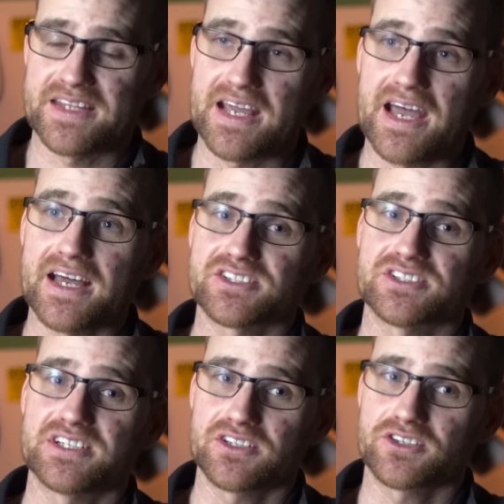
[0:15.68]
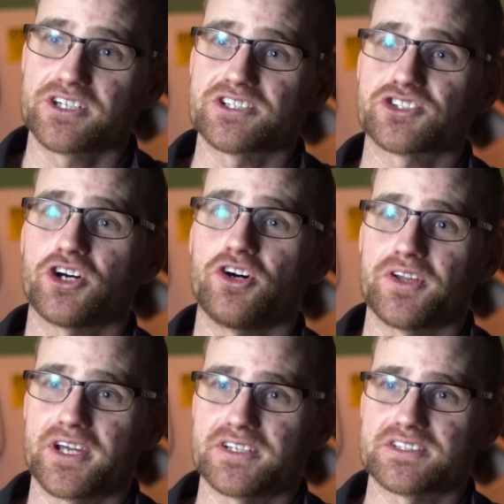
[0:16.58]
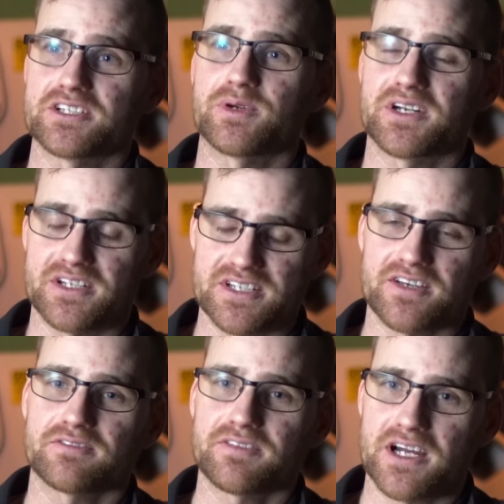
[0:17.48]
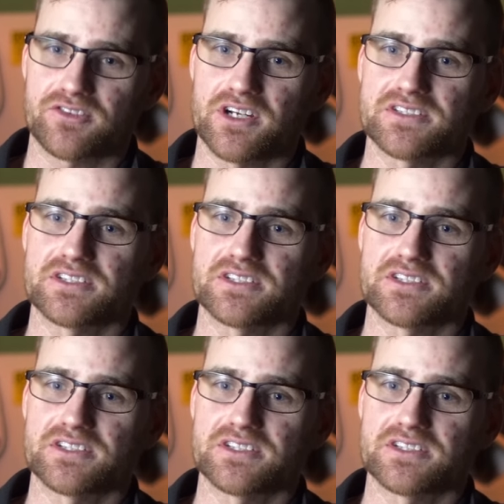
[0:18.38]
It has dealer installed AC, but it doesn't have the factory